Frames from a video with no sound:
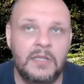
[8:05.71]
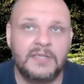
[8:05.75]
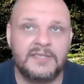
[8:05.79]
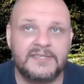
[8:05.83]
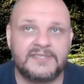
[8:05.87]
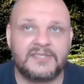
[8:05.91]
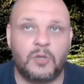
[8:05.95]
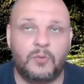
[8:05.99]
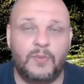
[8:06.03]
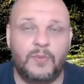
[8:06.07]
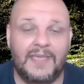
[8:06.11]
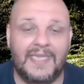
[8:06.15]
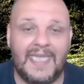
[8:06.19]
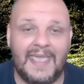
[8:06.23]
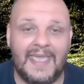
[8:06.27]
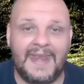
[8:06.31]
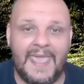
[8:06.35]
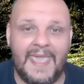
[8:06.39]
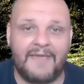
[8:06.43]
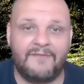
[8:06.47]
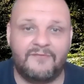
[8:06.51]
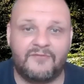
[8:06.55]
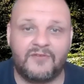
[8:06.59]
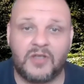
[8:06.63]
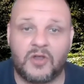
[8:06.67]
So we can
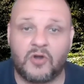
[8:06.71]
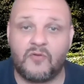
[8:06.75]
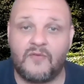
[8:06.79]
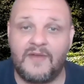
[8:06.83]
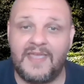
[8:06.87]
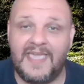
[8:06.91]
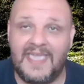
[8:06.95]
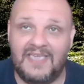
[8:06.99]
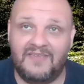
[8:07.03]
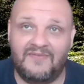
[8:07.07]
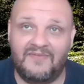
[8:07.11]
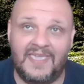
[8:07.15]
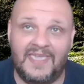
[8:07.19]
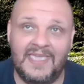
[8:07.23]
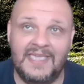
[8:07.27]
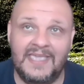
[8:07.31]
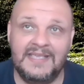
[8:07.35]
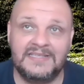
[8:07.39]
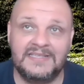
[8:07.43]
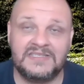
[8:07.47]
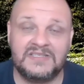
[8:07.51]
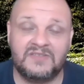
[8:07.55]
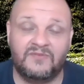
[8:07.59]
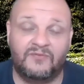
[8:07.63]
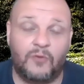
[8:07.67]
have
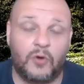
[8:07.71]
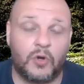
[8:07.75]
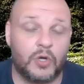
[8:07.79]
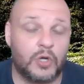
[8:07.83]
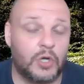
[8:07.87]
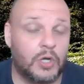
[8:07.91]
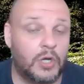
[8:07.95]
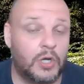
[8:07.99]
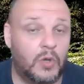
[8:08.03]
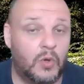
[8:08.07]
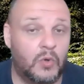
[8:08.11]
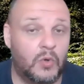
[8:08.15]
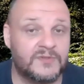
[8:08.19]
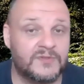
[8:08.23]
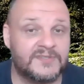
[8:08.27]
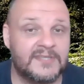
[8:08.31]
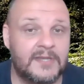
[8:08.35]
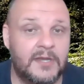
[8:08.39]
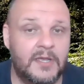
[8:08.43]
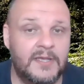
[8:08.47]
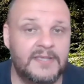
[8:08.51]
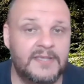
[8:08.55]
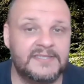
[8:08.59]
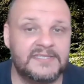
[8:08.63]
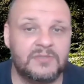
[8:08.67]
cravings for
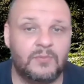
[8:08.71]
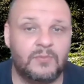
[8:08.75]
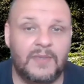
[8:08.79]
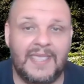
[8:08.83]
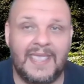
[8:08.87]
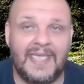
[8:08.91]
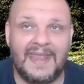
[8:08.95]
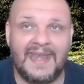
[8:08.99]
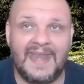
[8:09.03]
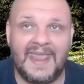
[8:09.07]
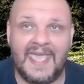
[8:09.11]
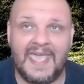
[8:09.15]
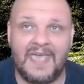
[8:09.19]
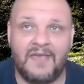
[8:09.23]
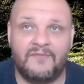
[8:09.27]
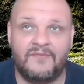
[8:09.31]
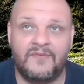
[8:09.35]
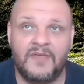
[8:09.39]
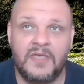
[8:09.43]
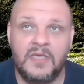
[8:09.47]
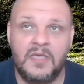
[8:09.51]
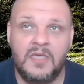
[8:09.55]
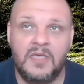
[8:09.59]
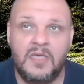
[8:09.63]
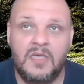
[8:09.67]
closeness, we can
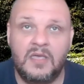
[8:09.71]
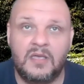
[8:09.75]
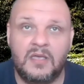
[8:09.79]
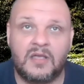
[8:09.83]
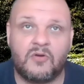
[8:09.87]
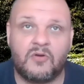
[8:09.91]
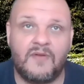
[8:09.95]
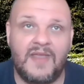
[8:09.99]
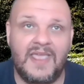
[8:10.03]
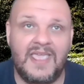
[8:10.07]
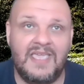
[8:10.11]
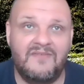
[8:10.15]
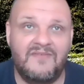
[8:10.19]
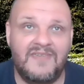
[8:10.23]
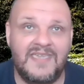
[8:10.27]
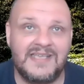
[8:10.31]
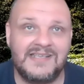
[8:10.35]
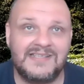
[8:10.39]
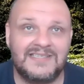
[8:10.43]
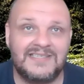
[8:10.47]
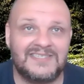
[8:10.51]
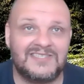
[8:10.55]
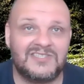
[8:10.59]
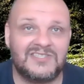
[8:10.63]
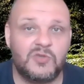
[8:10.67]
have
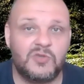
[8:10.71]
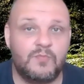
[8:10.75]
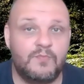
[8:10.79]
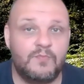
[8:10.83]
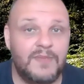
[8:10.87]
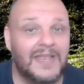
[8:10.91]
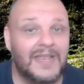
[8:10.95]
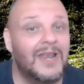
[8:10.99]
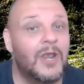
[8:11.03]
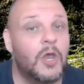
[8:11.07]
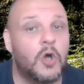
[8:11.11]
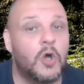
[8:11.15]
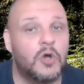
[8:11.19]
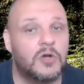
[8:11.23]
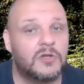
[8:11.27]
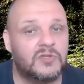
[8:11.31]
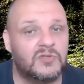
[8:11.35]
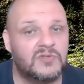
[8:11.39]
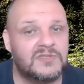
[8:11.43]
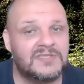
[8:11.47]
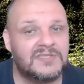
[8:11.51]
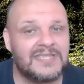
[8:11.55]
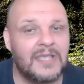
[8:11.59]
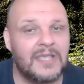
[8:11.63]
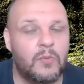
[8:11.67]
cravings to belong
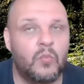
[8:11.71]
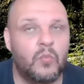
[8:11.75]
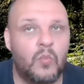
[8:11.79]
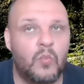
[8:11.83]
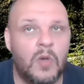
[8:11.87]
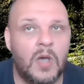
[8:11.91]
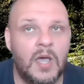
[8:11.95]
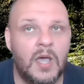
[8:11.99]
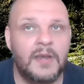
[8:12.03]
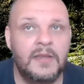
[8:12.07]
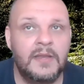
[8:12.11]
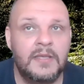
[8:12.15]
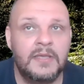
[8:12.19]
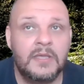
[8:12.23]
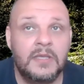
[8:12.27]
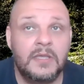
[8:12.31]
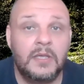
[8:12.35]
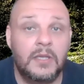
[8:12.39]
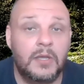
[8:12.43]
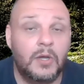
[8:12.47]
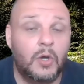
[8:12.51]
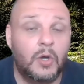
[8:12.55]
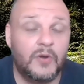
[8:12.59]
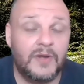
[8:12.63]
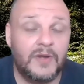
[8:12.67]
to someone,
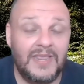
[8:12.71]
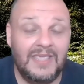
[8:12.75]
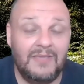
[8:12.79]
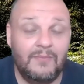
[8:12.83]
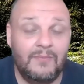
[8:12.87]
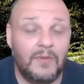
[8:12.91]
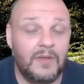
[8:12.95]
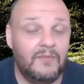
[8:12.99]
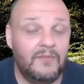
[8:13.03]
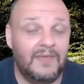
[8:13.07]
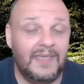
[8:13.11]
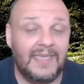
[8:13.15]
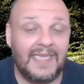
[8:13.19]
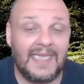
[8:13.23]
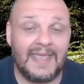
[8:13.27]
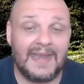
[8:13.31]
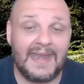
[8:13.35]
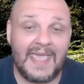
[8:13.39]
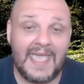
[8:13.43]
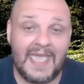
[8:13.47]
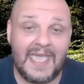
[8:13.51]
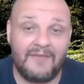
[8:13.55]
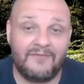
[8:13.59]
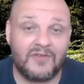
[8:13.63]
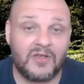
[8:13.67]
or even we can
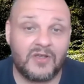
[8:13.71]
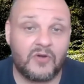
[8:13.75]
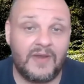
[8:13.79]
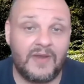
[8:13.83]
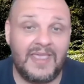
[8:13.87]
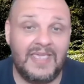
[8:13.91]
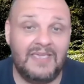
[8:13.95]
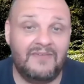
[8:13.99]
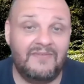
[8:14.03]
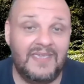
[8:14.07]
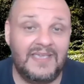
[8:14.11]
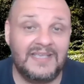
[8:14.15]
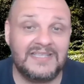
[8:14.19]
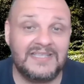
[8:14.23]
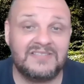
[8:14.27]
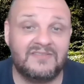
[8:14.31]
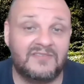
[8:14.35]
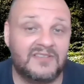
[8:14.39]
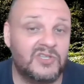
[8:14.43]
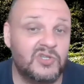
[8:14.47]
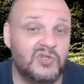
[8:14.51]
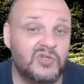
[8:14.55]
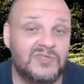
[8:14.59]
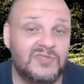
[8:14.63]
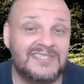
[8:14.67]
have cravings
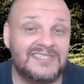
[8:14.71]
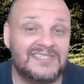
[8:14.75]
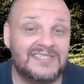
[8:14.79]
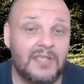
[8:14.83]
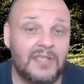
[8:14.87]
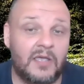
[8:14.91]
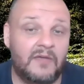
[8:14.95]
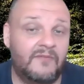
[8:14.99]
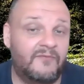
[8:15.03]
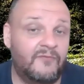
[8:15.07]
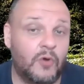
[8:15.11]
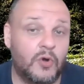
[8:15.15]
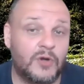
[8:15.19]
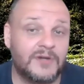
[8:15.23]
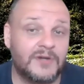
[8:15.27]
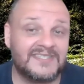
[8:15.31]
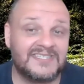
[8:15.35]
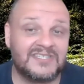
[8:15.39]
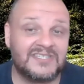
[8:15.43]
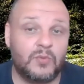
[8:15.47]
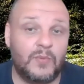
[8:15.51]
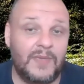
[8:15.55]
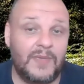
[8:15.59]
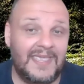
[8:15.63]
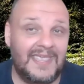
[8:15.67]
to, uh, for
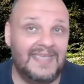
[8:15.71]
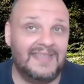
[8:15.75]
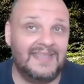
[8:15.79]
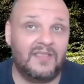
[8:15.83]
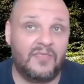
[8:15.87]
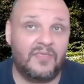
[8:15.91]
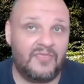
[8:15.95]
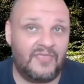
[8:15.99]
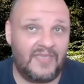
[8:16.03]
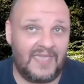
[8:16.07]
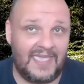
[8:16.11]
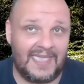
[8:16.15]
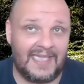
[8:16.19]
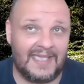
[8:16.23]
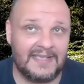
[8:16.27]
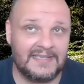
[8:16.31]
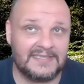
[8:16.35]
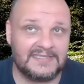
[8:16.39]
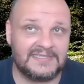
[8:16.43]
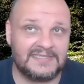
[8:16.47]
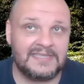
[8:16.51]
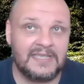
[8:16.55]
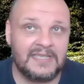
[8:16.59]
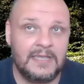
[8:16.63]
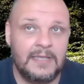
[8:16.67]
sweet
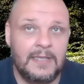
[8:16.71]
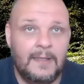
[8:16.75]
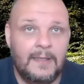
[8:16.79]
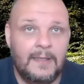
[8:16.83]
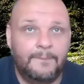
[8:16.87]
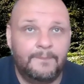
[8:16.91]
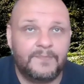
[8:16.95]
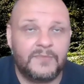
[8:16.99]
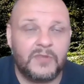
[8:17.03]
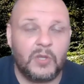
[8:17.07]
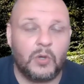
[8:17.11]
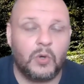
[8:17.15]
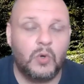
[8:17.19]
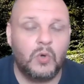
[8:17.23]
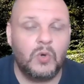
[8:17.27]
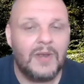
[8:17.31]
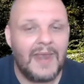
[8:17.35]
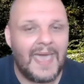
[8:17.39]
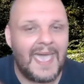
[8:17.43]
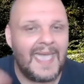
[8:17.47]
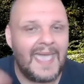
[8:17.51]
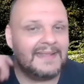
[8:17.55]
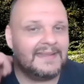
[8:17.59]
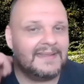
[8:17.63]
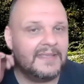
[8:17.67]
things. The whole
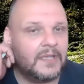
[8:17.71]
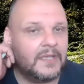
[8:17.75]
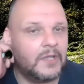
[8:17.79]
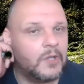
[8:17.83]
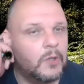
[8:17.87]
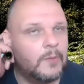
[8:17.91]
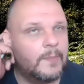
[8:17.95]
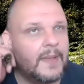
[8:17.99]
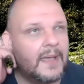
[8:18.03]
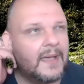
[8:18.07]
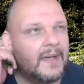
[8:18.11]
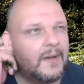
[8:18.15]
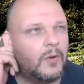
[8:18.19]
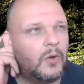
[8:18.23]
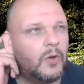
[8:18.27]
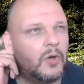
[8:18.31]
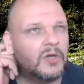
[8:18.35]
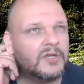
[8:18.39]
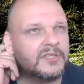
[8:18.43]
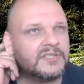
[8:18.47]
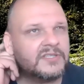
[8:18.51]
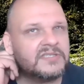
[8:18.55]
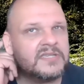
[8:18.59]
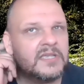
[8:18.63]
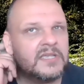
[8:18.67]
idea
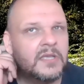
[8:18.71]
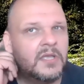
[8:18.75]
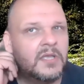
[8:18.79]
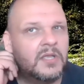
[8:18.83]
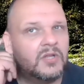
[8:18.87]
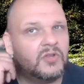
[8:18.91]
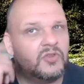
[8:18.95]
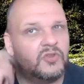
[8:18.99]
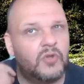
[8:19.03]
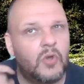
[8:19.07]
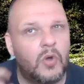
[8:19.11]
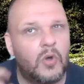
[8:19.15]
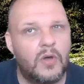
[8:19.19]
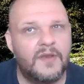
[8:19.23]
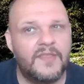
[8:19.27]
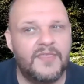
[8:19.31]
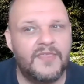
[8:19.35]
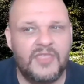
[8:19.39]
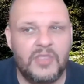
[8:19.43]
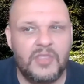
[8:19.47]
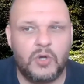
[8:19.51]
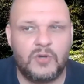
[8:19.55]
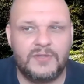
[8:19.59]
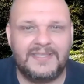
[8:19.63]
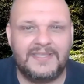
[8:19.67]
about
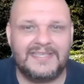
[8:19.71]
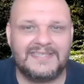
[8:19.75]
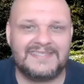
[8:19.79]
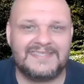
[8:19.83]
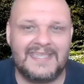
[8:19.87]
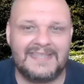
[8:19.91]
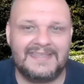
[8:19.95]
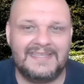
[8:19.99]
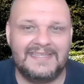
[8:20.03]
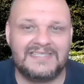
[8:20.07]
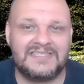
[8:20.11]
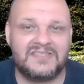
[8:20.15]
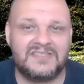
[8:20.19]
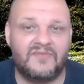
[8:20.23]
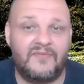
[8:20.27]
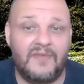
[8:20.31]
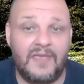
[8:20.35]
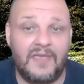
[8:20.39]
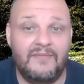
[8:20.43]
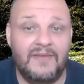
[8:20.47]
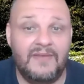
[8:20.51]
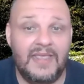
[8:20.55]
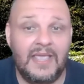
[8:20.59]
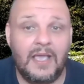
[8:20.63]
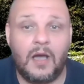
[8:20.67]
North Node is that it's
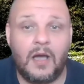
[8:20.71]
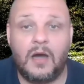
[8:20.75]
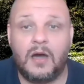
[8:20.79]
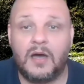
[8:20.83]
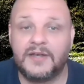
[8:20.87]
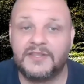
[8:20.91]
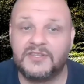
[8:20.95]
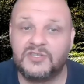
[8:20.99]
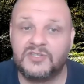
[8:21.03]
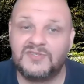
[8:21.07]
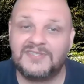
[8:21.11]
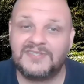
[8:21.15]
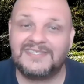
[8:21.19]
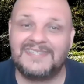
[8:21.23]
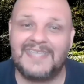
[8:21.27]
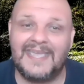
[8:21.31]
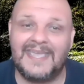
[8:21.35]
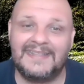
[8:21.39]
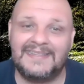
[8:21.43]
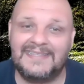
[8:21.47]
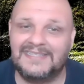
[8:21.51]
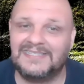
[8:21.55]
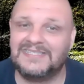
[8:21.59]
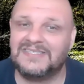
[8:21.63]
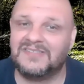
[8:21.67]
very hard to
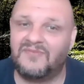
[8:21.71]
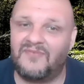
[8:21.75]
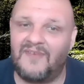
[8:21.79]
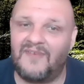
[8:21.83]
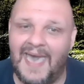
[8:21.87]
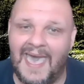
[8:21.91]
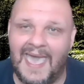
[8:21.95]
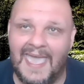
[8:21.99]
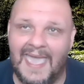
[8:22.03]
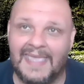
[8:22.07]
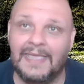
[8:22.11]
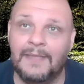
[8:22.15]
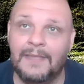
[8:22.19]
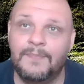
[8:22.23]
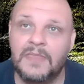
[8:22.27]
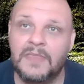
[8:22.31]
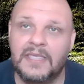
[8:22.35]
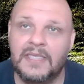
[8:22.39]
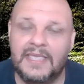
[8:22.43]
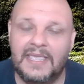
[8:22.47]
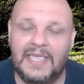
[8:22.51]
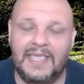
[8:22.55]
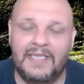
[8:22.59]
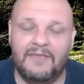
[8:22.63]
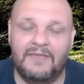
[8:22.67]
satisfy
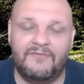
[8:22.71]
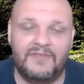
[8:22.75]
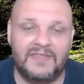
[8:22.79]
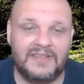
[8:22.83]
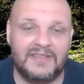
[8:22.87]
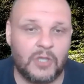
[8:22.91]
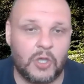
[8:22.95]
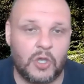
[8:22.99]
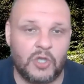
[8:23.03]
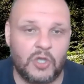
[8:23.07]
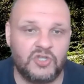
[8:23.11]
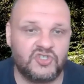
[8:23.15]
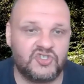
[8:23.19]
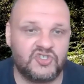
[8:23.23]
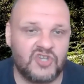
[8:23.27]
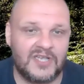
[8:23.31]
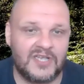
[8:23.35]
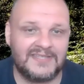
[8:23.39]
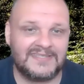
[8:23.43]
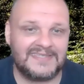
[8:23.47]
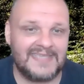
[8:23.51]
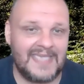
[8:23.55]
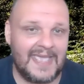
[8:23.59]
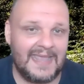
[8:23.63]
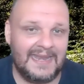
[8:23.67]
if it
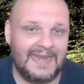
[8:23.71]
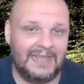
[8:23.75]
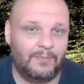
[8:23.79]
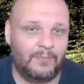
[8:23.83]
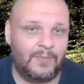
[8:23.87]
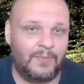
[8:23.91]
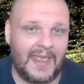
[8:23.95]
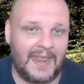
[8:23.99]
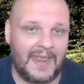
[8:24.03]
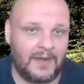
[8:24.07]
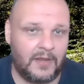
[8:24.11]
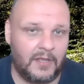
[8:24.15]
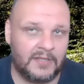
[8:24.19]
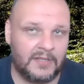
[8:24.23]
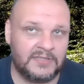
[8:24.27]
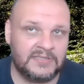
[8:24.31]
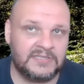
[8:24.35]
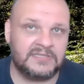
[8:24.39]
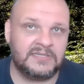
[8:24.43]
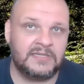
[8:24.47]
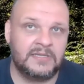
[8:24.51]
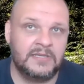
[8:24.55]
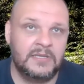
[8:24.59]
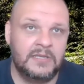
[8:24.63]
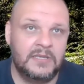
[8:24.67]
conjunct any
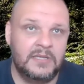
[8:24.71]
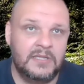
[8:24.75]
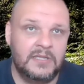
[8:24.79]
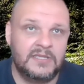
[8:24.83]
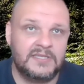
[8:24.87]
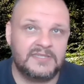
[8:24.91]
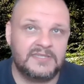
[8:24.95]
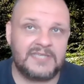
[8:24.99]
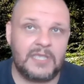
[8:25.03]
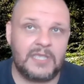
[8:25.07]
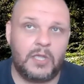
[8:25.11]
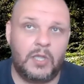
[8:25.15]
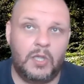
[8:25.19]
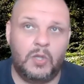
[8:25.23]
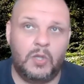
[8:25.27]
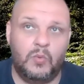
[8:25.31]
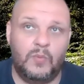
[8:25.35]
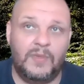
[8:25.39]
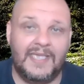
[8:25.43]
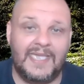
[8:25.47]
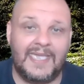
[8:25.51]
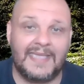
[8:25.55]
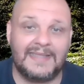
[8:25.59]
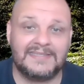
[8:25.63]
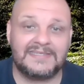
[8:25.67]
planet. So
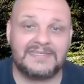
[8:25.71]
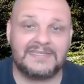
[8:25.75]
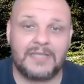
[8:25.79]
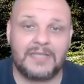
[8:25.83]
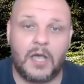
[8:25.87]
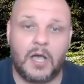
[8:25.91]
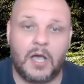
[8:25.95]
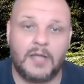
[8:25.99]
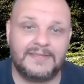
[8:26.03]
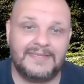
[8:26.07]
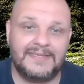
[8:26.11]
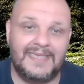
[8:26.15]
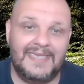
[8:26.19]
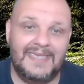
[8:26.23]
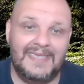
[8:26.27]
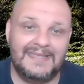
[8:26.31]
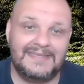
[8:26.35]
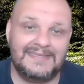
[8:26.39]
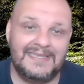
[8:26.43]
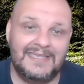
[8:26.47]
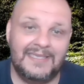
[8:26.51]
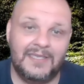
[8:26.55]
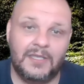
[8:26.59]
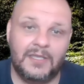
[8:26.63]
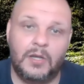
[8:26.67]
we can start
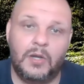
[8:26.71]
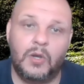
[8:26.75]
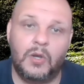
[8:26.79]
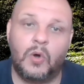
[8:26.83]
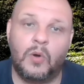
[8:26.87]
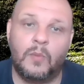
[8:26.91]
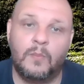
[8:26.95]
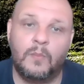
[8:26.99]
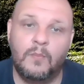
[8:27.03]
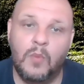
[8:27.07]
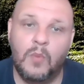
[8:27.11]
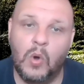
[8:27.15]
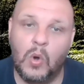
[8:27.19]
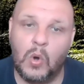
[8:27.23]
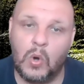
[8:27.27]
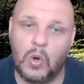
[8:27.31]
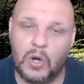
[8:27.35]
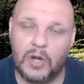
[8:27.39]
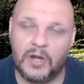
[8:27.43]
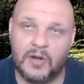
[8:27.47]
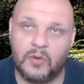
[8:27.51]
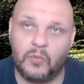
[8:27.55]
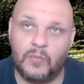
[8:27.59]
eating a lot more.